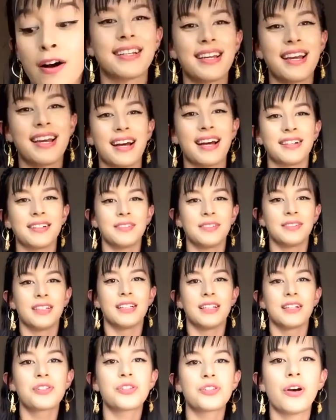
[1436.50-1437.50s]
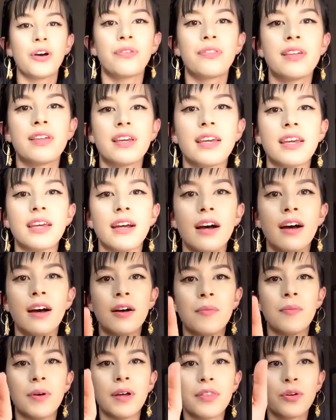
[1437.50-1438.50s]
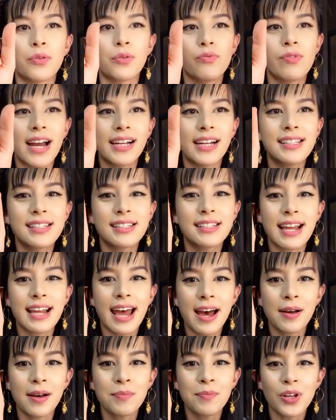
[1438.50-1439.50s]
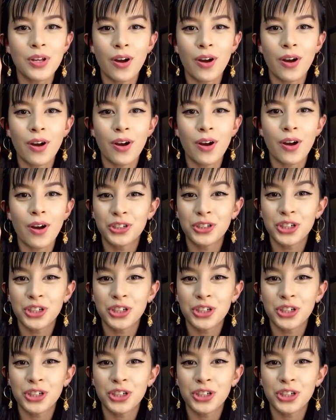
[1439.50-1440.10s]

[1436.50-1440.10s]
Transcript: yeah so the um, the red stamps are called